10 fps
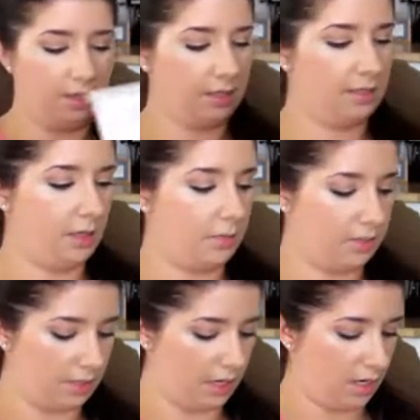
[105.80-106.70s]
Let's see
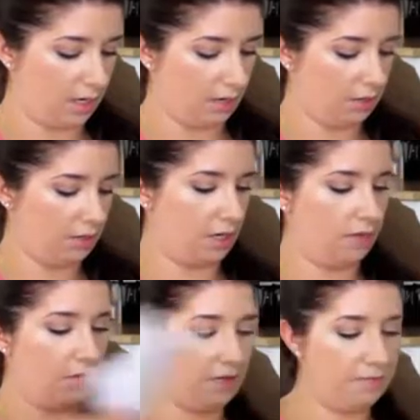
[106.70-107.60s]
what's in here. There's
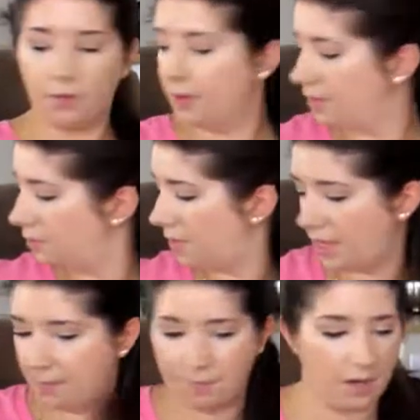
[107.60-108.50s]
another invoice
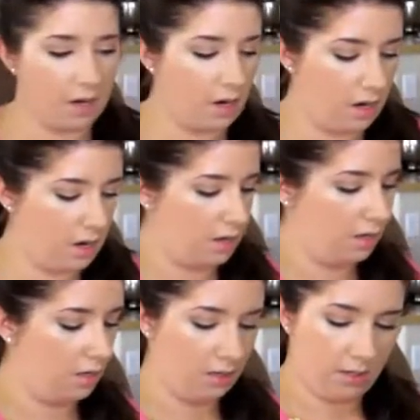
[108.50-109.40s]
paper
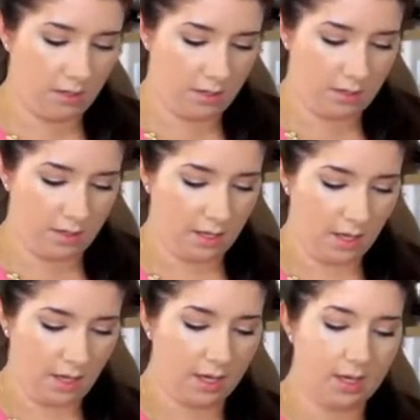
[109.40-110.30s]

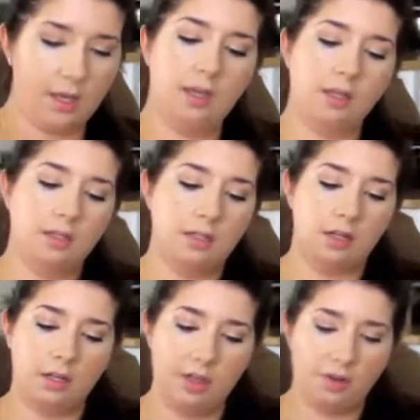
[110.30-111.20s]
and
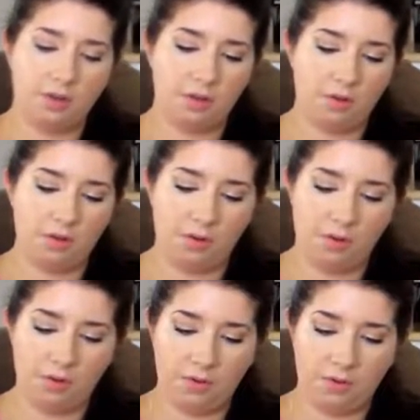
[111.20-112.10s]
a
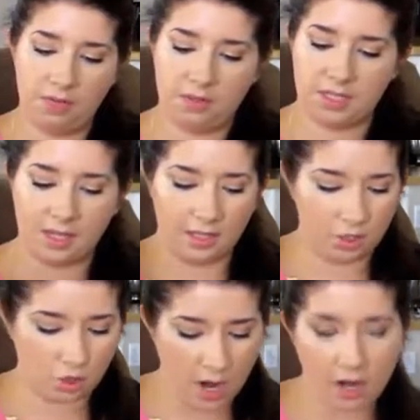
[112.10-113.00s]
little
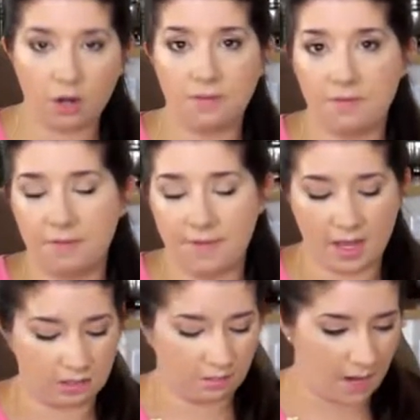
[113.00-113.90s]
daily tracker for the
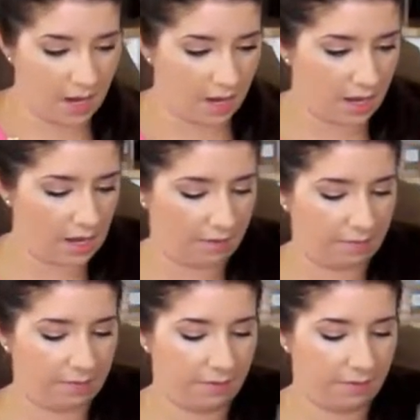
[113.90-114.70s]
Fast Five,